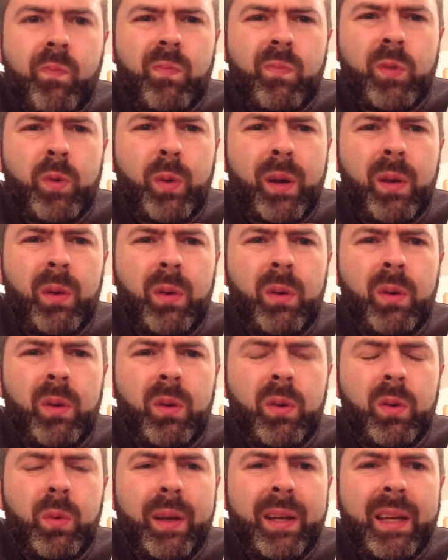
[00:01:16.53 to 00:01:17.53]
20.
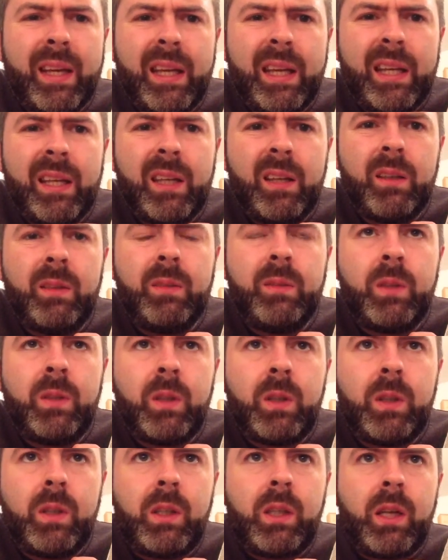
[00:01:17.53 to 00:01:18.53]

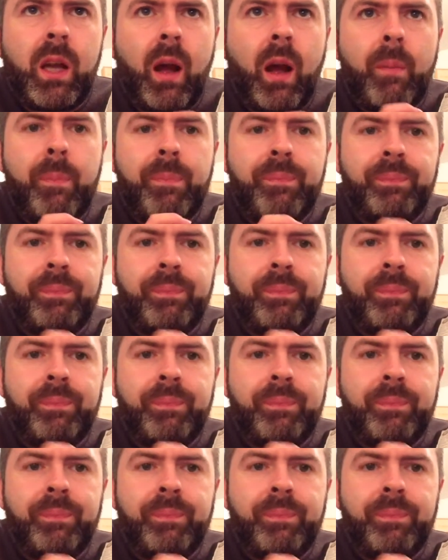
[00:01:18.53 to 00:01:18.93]
I